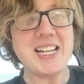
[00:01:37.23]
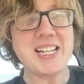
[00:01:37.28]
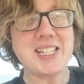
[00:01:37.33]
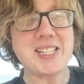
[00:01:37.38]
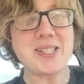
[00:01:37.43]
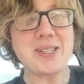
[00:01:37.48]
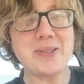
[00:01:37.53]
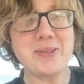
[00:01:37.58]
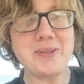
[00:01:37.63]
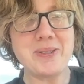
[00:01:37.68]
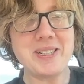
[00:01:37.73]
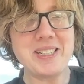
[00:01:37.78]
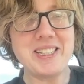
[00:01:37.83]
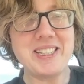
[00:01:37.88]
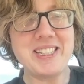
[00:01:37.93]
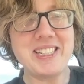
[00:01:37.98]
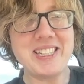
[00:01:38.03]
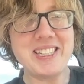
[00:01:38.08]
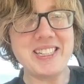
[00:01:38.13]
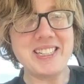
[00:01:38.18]
So
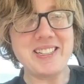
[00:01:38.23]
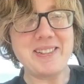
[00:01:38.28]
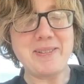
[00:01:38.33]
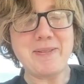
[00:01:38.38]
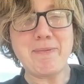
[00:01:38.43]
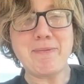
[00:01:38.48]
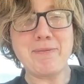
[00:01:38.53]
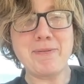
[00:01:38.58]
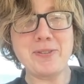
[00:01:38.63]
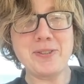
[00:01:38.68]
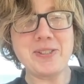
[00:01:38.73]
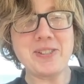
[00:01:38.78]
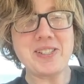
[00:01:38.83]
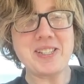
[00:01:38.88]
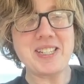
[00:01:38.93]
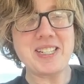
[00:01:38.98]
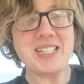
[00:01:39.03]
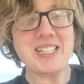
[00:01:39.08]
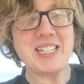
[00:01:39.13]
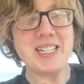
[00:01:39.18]
the
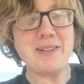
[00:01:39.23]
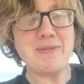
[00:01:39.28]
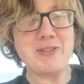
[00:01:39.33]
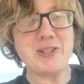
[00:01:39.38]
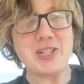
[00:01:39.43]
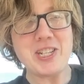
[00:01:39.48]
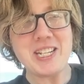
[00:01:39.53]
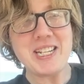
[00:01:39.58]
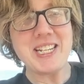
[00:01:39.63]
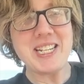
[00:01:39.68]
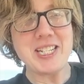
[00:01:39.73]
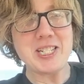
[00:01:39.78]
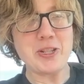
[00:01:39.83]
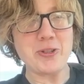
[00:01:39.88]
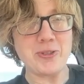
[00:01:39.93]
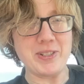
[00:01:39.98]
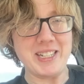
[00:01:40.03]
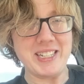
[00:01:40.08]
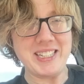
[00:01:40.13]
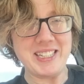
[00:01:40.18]
first kind of cheeky
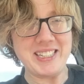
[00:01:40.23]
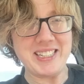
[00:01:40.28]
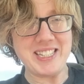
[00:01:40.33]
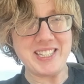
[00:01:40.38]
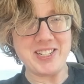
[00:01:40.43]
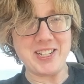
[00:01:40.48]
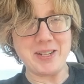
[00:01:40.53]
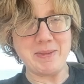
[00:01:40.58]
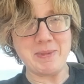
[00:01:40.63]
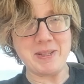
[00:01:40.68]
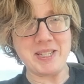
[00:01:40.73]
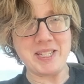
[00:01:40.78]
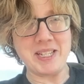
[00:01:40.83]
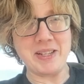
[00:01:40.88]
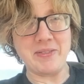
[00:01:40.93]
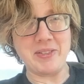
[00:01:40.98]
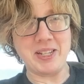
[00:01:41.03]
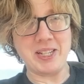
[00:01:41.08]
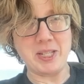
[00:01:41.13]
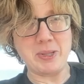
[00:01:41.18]
trick that James has
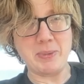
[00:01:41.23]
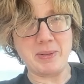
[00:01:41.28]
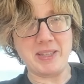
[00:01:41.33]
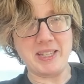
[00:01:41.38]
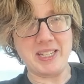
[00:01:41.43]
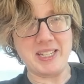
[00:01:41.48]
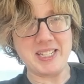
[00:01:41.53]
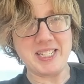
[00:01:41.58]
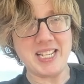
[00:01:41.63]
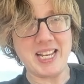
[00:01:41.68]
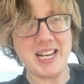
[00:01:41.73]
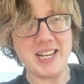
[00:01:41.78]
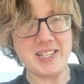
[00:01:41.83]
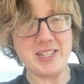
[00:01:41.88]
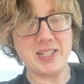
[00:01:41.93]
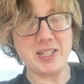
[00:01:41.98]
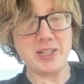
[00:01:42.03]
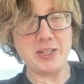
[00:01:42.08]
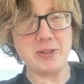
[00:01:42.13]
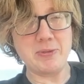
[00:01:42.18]
given us with this
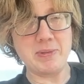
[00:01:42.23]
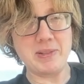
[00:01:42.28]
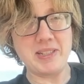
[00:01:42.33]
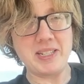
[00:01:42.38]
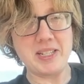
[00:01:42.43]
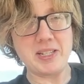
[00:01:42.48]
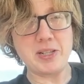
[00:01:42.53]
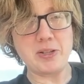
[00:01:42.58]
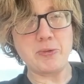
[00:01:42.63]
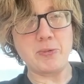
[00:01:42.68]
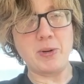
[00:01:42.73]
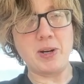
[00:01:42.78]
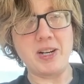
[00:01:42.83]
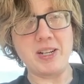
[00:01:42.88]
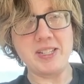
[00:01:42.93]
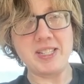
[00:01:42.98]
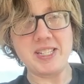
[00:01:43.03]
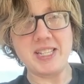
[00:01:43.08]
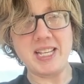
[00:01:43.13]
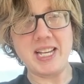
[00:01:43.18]
has to do with these
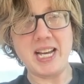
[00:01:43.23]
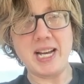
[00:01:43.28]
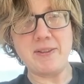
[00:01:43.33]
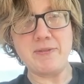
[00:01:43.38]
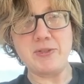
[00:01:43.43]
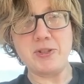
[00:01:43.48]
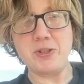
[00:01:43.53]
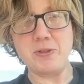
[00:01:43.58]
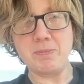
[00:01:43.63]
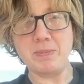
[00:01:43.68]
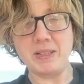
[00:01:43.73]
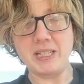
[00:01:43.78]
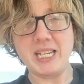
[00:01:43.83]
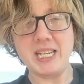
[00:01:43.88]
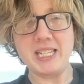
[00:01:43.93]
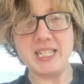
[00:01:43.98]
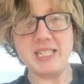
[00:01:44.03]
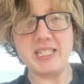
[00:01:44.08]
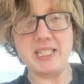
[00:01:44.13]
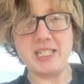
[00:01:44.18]
quads that have
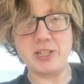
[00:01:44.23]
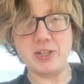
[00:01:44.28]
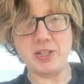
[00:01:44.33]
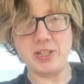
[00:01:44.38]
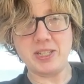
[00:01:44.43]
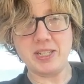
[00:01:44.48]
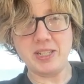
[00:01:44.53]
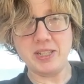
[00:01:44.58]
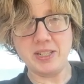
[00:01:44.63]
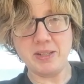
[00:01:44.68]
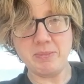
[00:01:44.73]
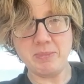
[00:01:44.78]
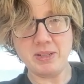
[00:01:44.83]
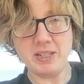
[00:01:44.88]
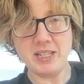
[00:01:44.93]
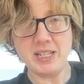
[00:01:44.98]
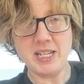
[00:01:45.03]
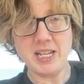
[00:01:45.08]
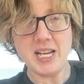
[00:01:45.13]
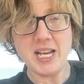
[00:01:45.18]
duplicated digits in them.
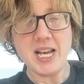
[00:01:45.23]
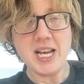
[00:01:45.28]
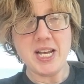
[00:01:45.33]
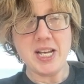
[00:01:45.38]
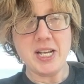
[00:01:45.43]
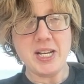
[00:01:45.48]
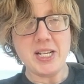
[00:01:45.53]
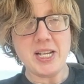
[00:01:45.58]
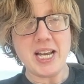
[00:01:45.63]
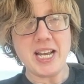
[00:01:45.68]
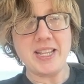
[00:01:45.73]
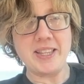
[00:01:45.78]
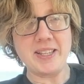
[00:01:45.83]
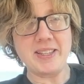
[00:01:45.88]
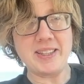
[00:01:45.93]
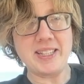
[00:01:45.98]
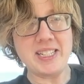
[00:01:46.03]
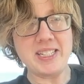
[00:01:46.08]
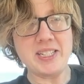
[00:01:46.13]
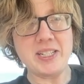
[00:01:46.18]
And the
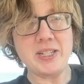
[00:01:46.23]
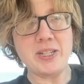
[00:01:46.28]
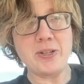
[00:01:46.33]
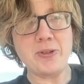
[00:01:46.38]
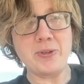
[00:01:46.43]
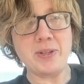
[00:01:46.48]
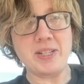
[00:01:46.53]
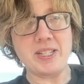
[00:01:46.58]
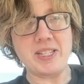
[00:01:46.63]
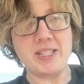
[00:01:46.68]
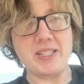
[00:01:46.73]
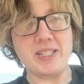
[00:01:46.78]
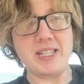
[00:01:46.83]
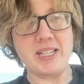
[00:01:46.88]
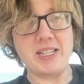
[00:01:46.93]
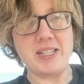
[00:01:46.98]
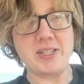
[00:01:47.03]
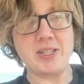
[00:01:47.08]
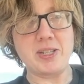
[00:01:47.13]
thing to notice is this.